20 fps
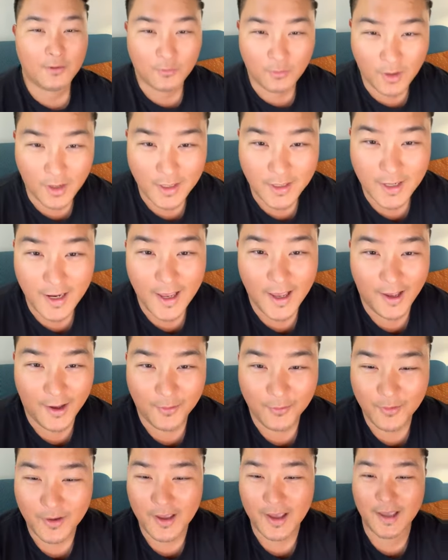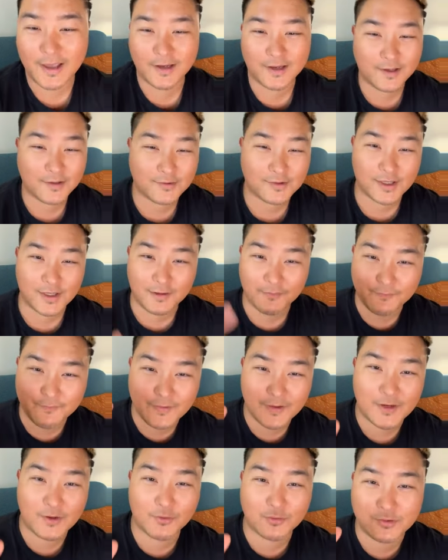right now, and he's going to
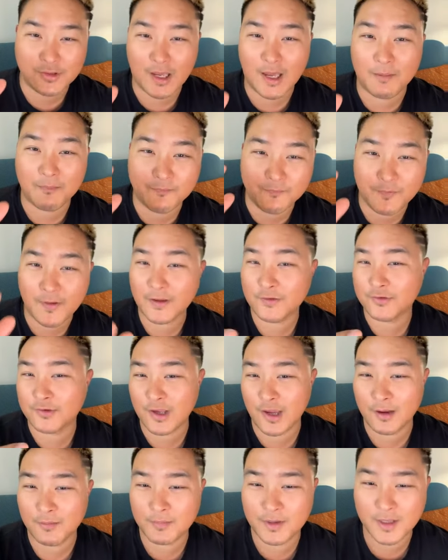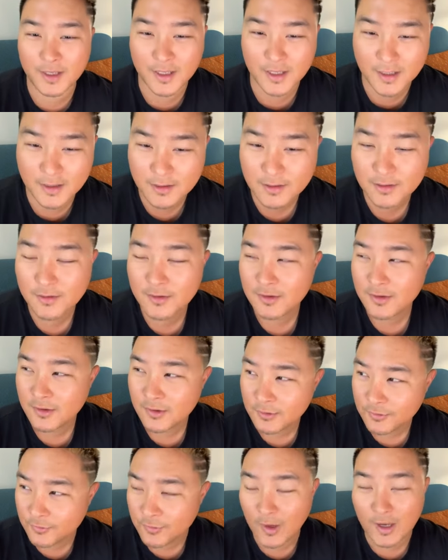video time, FaceTime me in
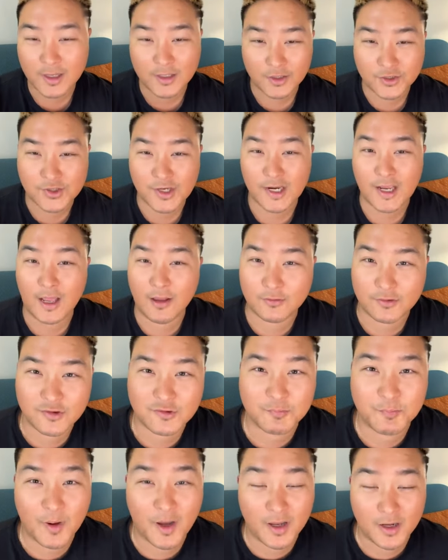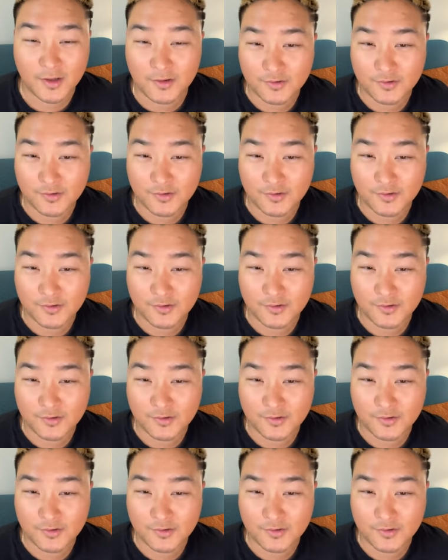so I could check out the spot.